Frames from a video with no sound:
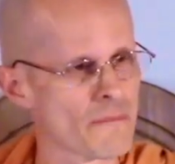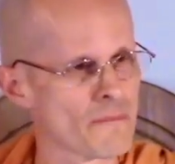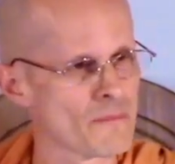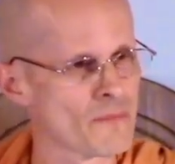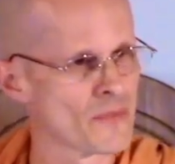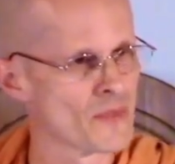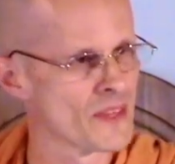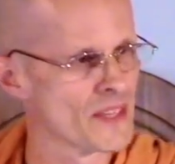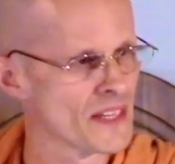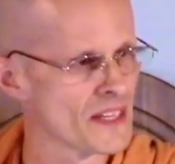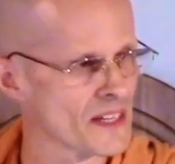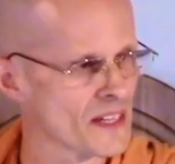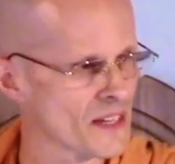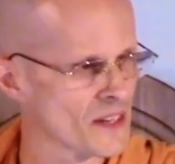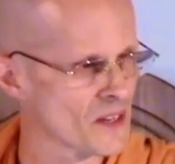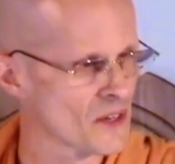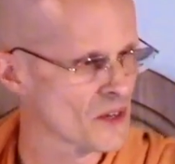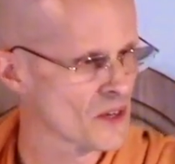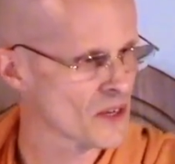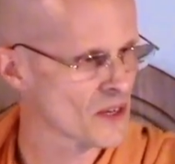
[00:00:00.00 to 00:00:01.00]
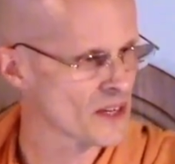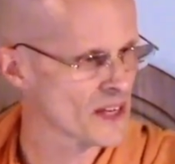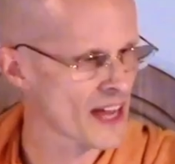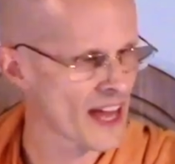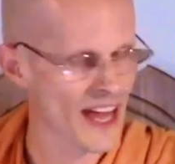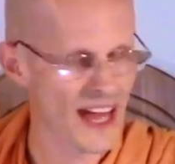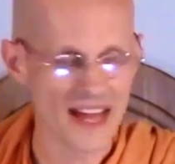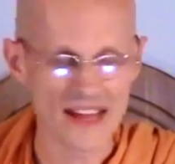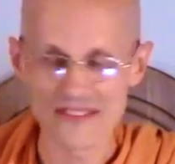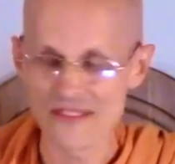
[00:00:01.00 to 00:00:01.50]
the good
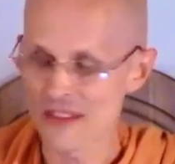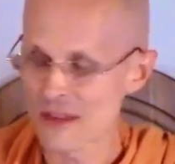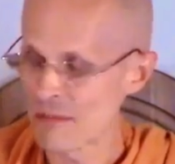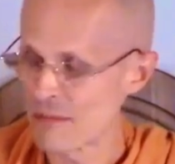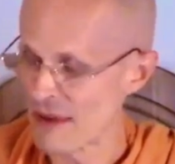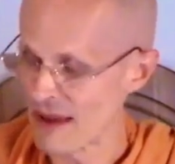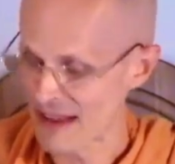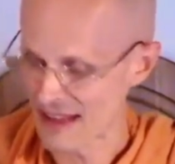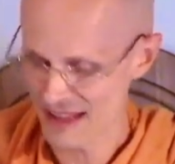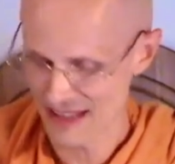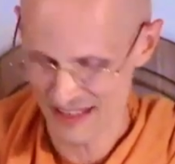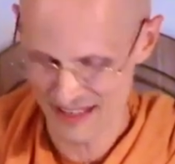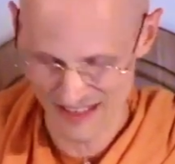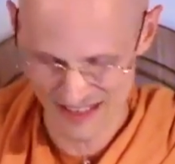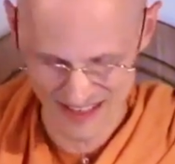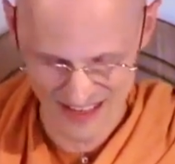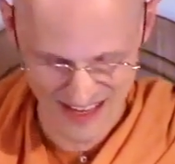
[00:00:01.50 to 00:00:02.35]
and the bad.